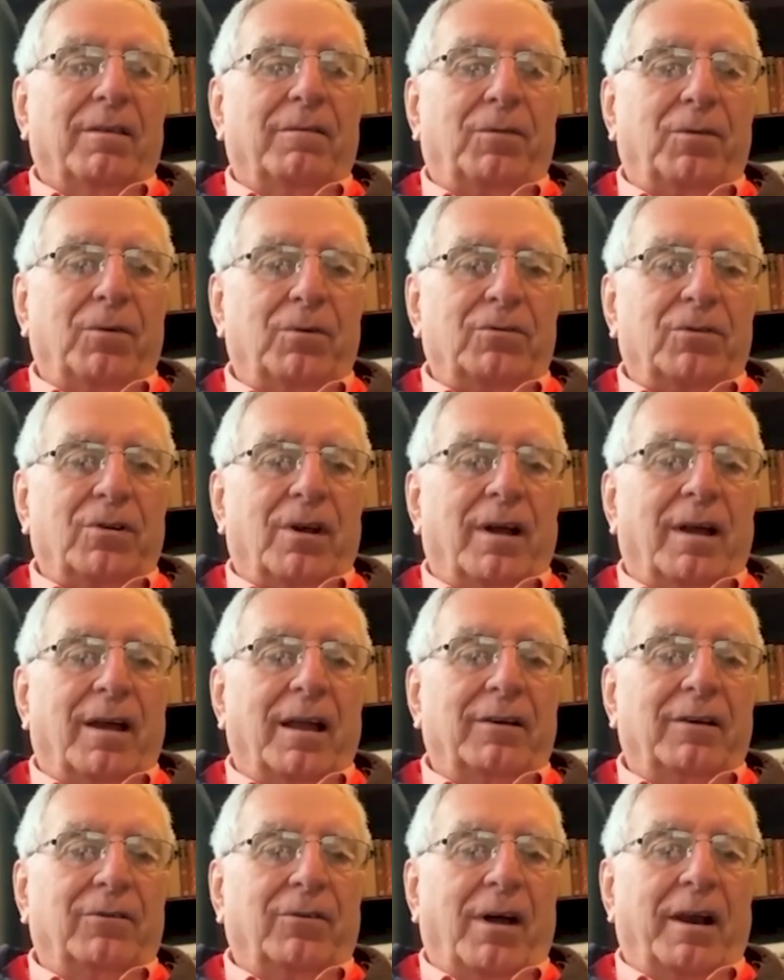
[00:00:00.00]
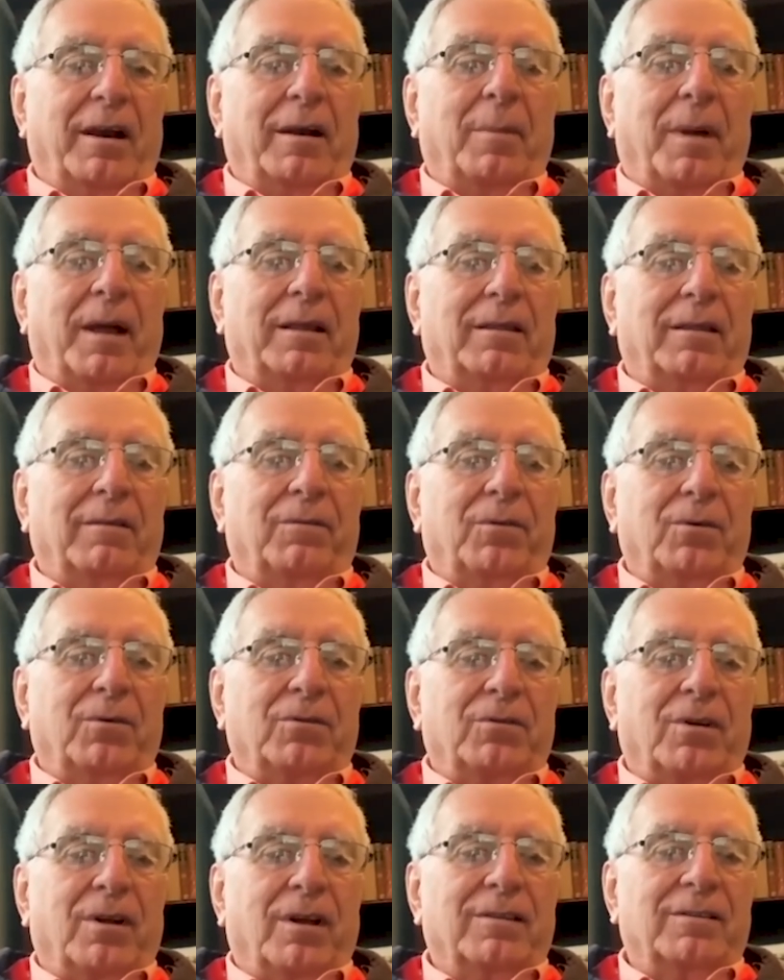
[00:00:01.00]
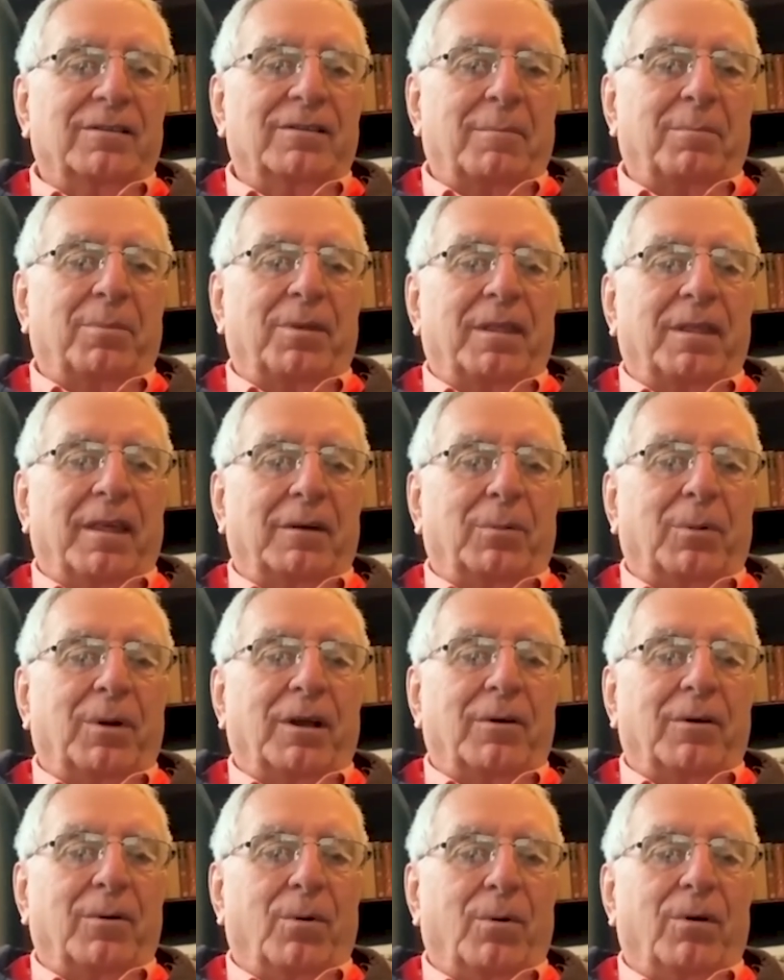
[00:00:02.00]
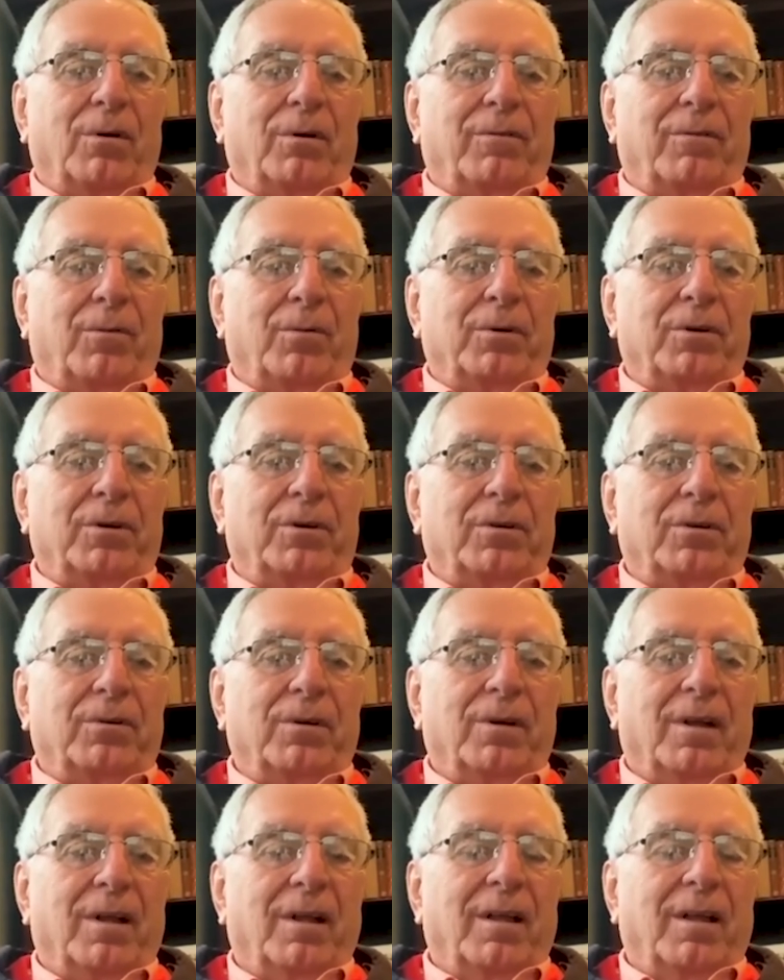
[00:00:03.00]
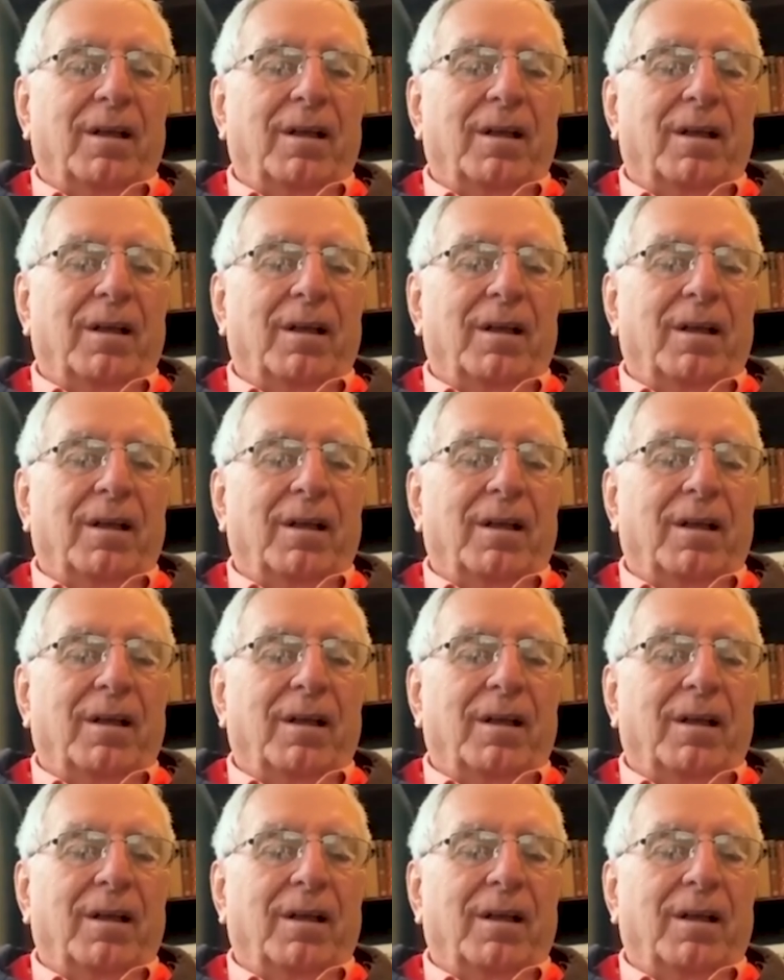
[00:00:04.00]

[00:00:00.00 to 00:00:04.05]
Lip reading: the future and trying to make the future something that we can all look forward to,